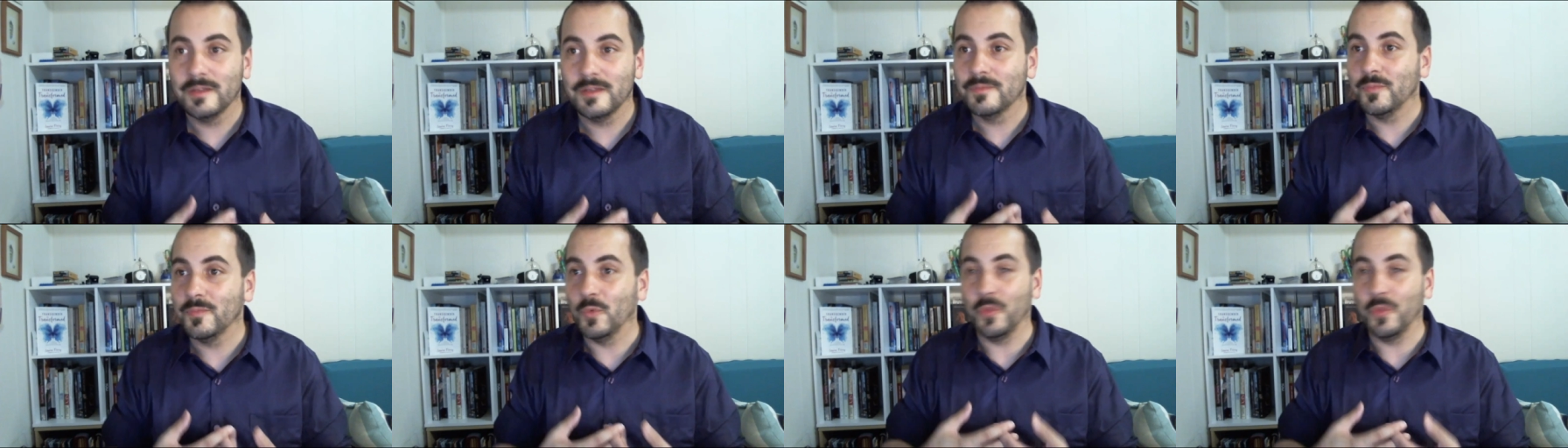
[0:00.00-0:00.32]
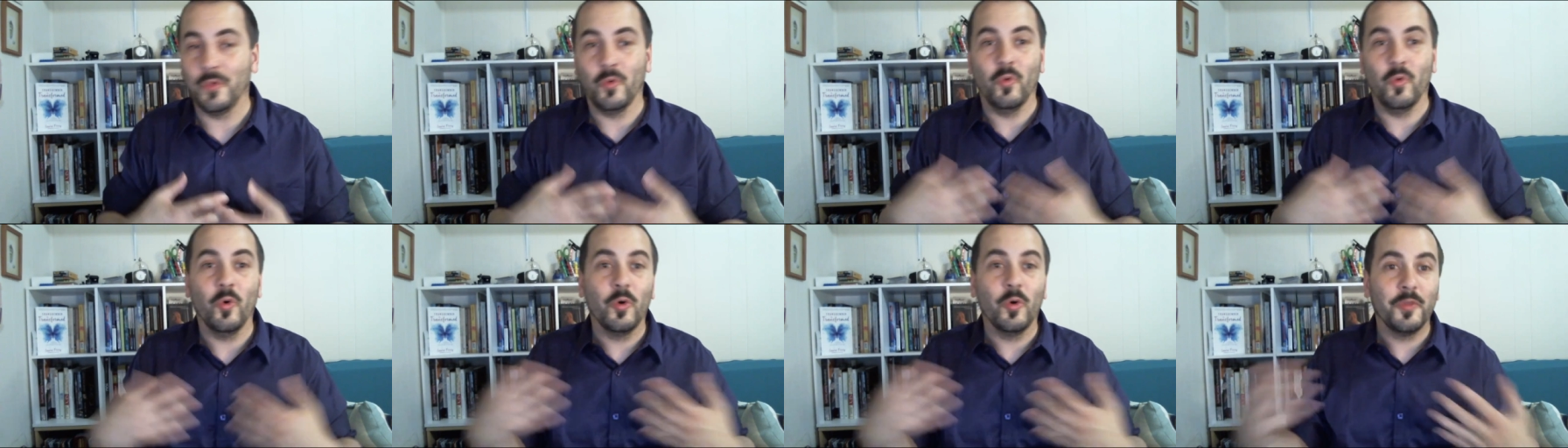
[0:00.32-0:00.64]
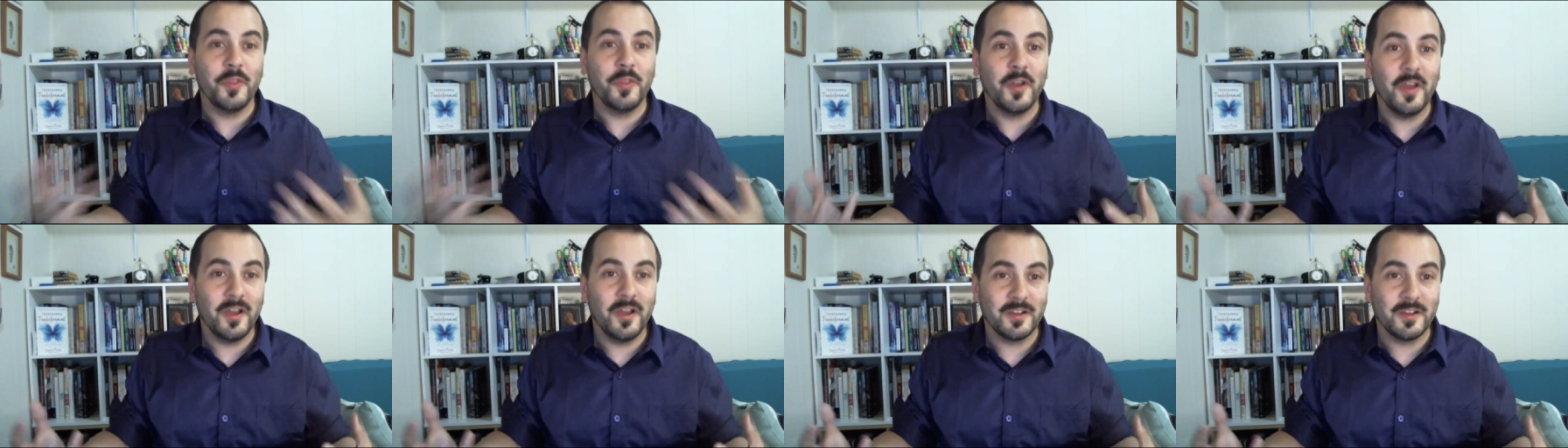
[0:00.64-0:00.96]
with
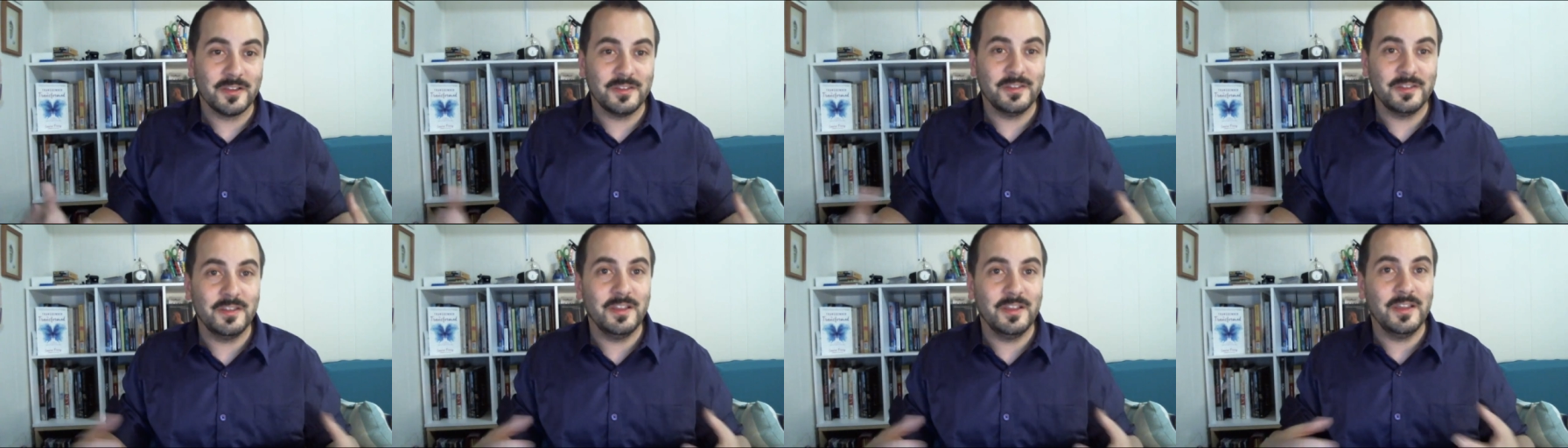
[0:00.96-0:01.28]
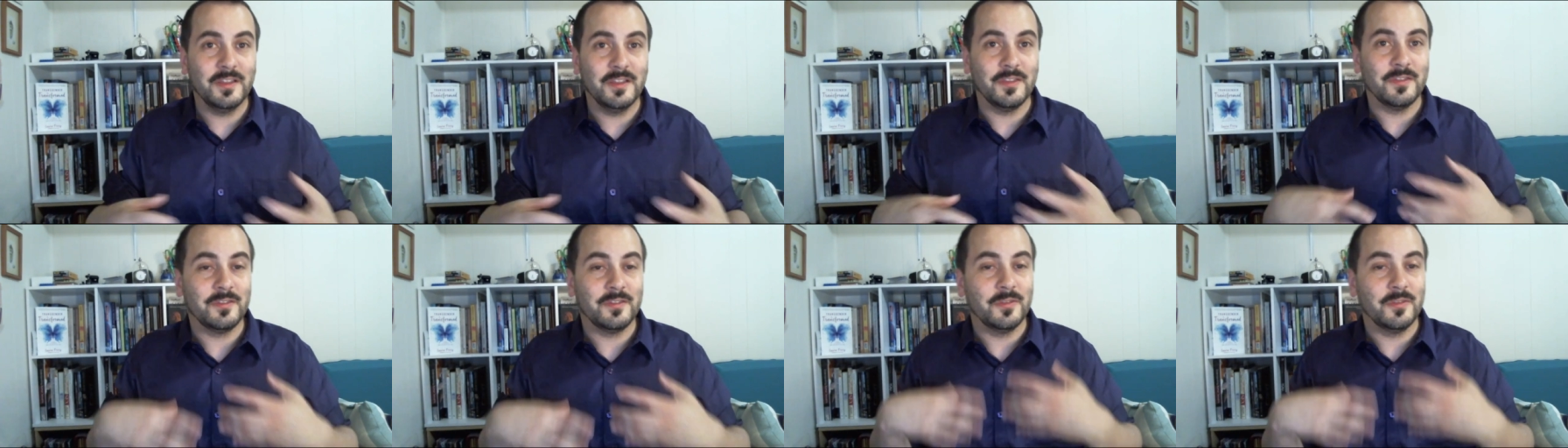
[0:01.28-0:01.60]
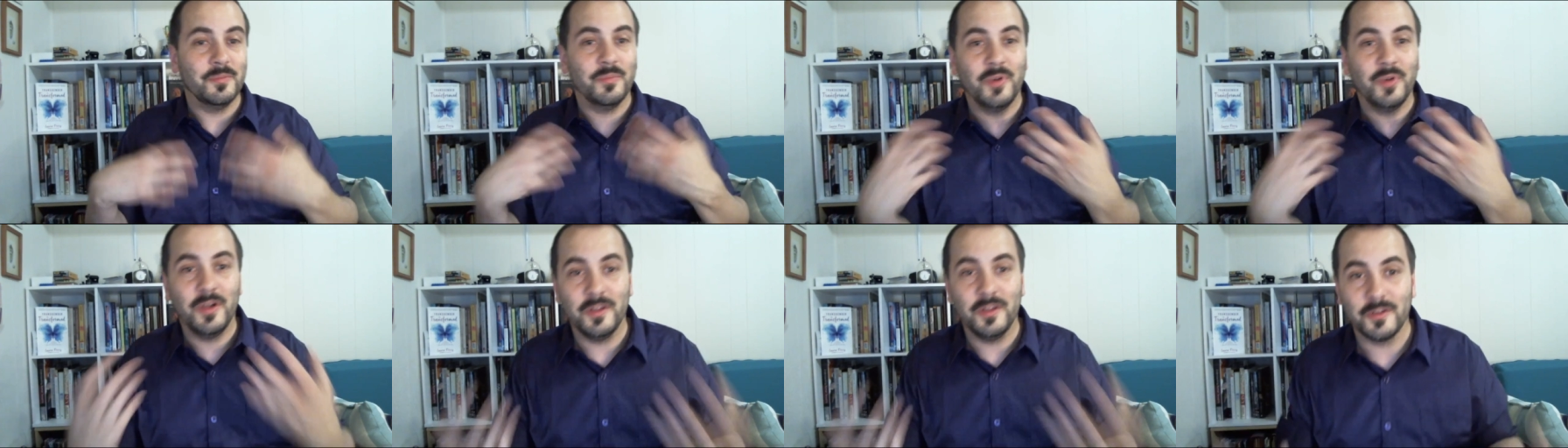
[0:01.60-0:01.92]
orthodoxy and the
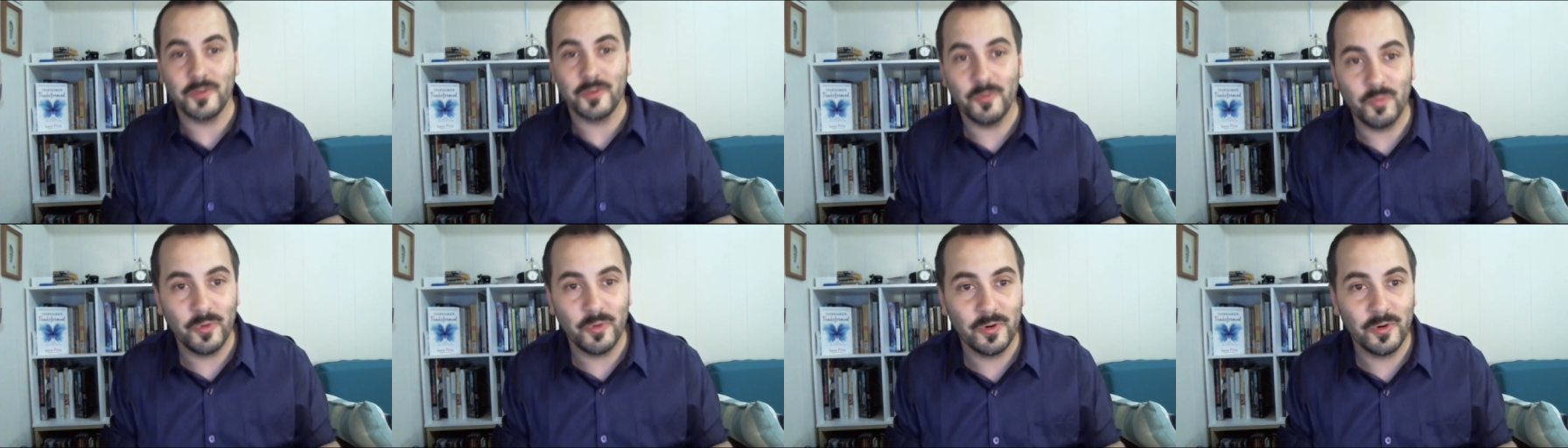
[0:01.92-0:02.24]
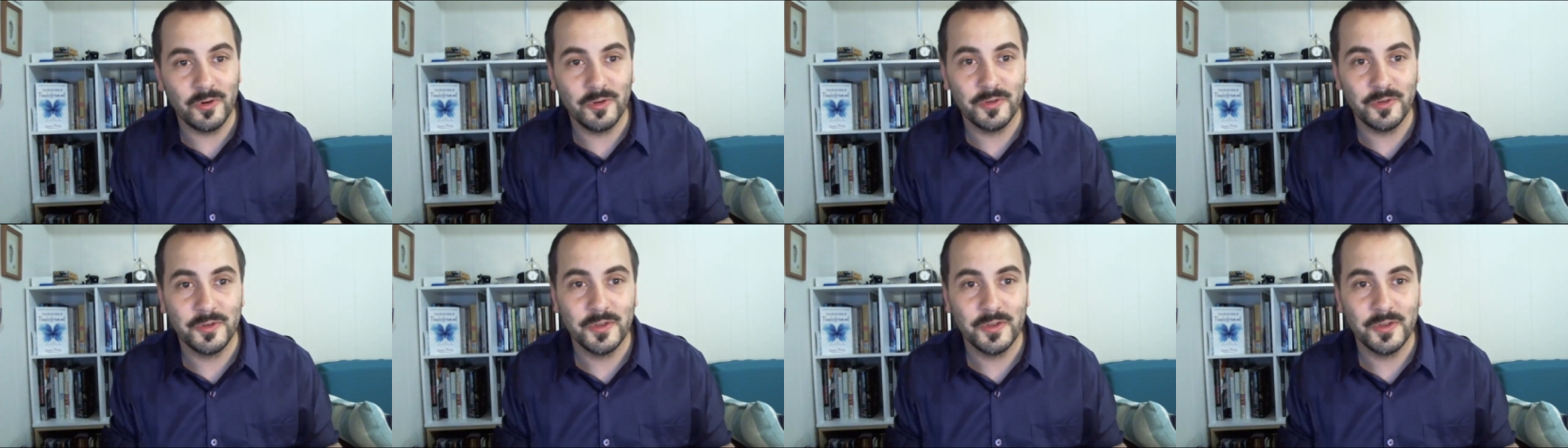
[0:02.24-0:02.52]
symbolic world.